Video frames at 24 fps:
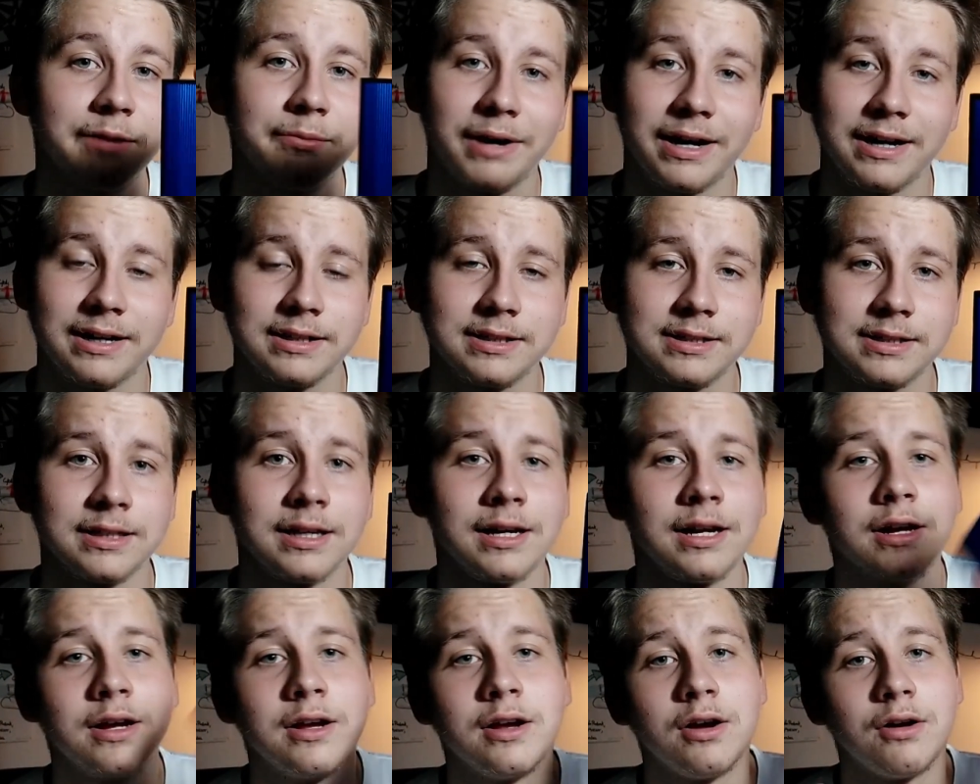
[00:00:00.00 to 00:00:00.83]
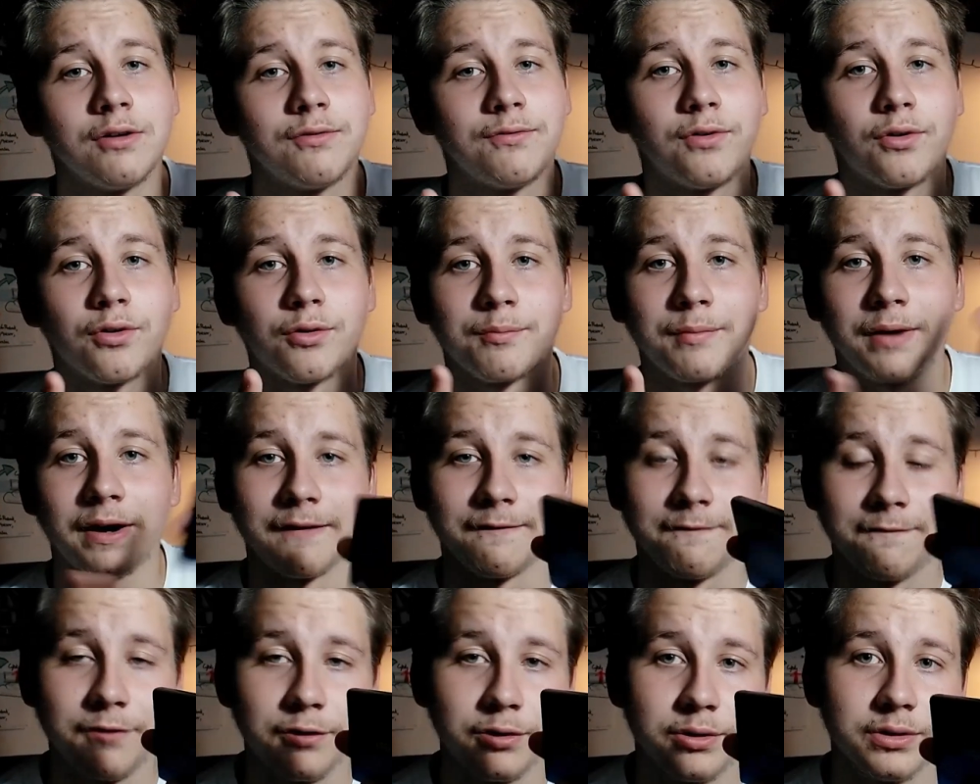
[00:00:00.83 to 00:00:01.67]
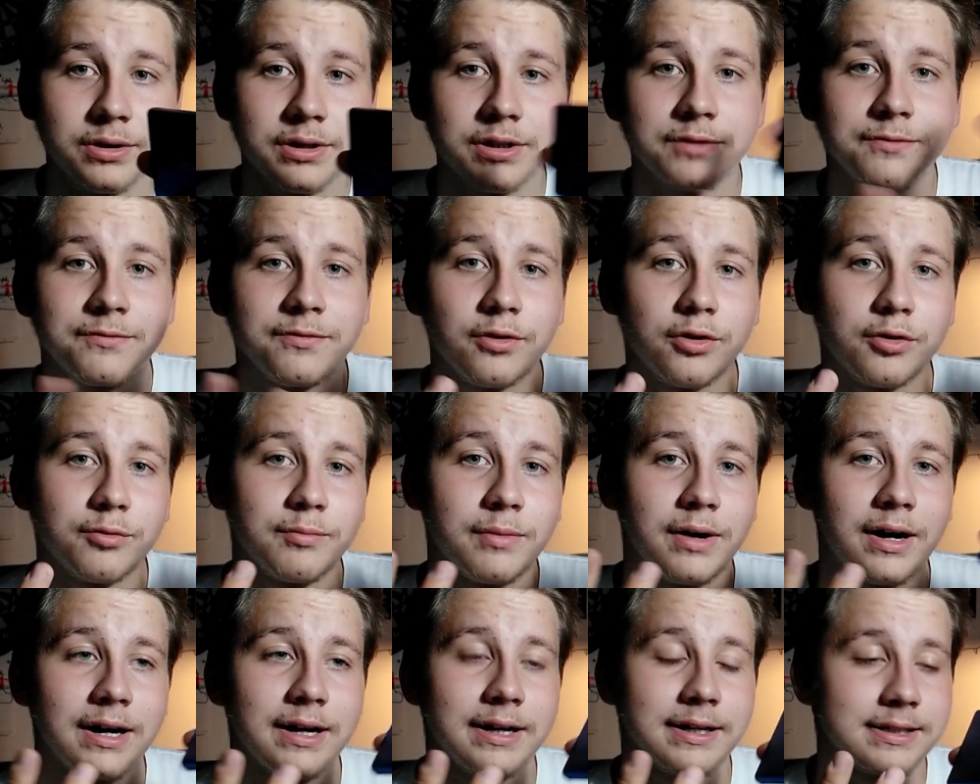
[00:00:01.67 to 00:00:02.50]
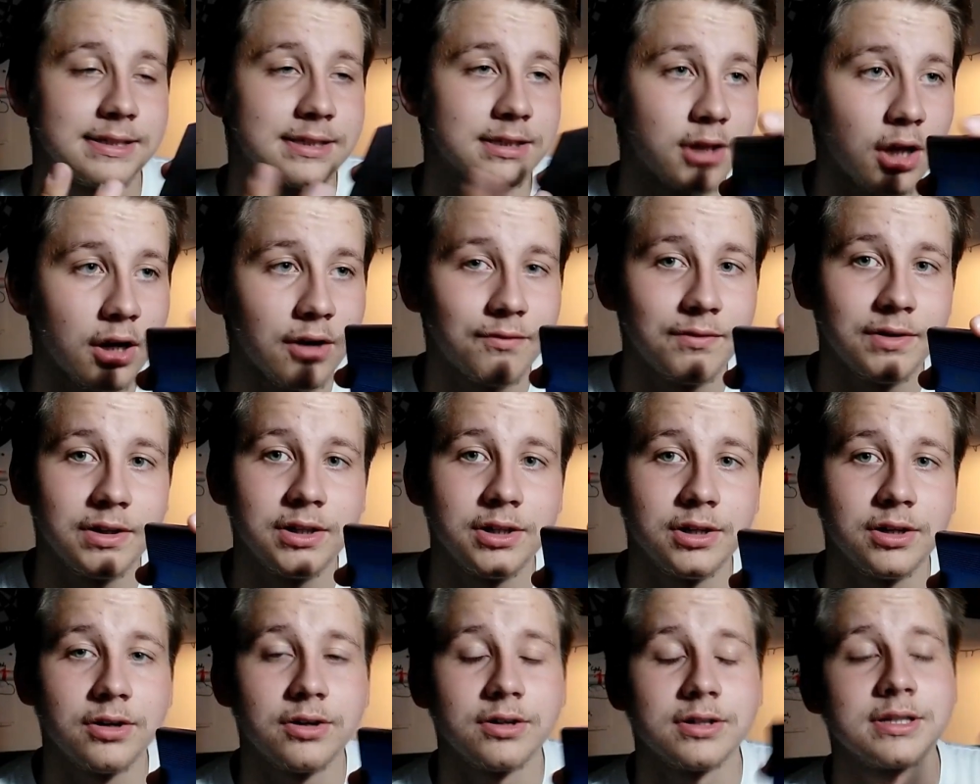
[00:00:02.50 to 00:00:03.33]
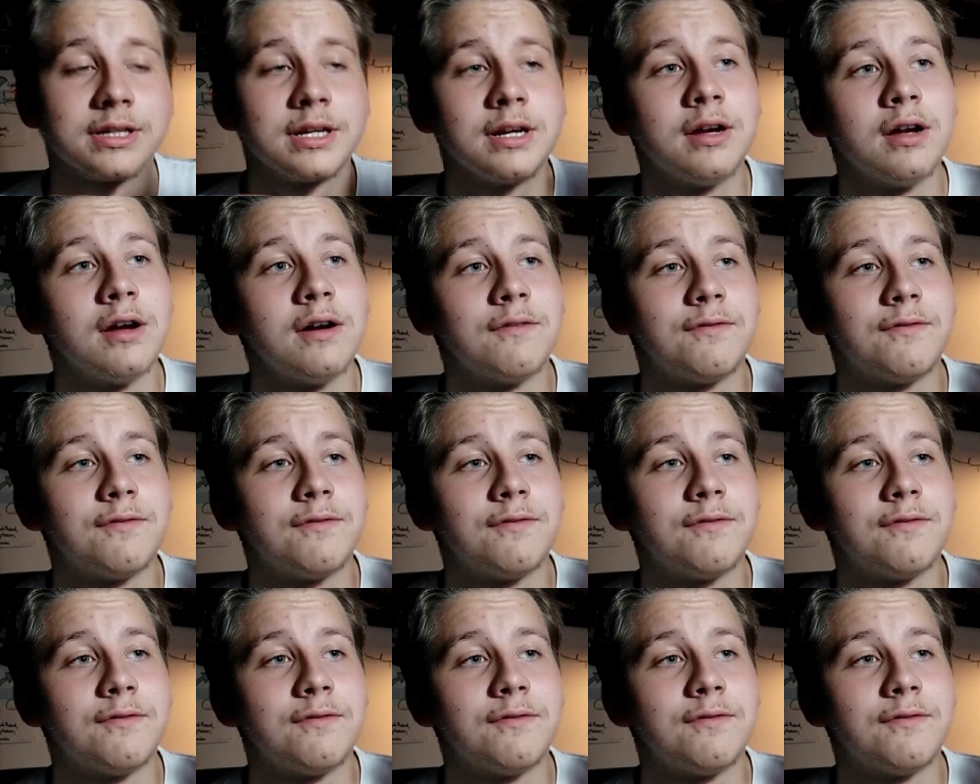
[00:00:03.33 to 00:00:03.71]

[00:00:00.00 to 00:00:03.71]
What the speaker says: gigabytes for my footage, for my stock videos,